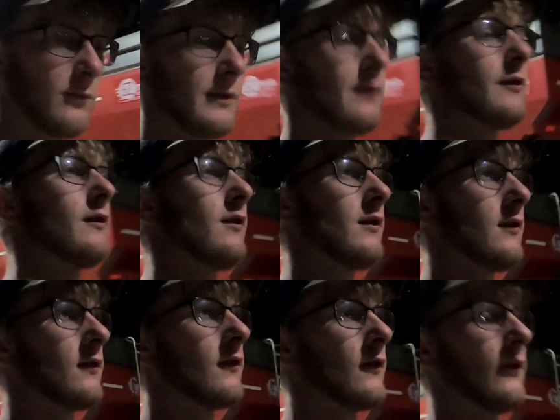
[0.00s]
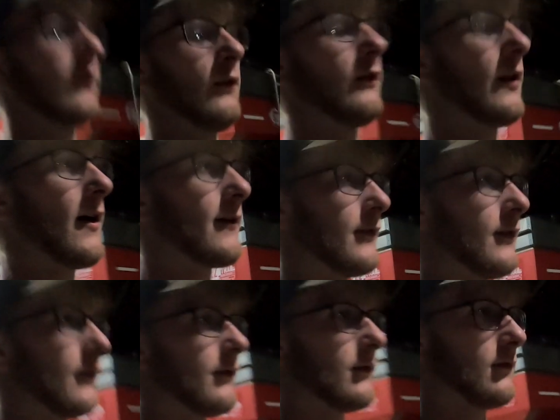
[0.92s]
bit early. Not
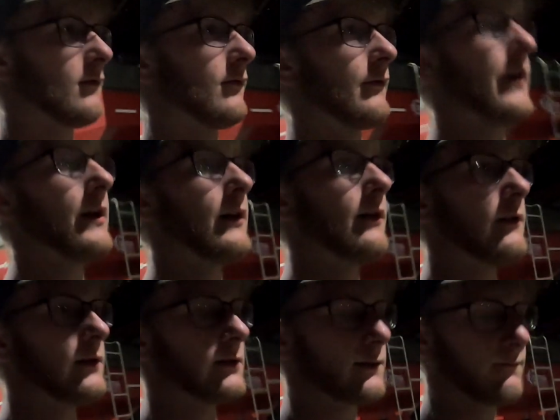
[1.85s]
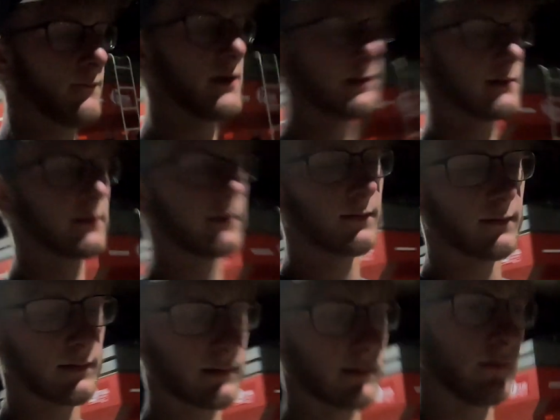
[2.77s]
really raining, it's
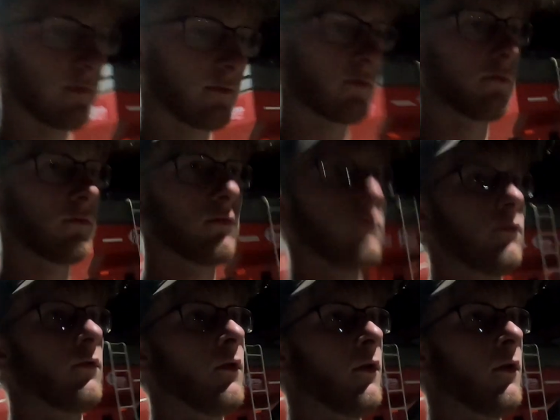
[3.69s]
misting, it's a little cool.